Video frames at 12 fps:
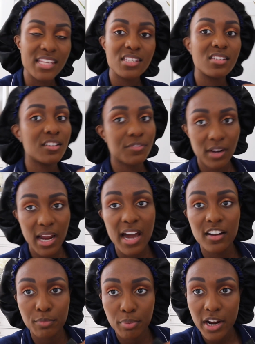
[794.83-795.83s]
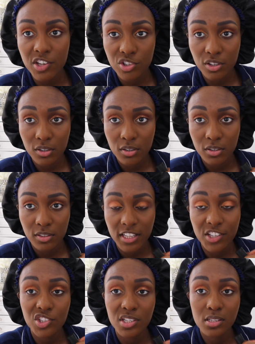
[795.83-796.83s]
It's a different kind of pressure
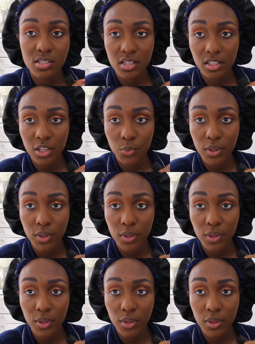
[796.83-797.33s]
that she's dealing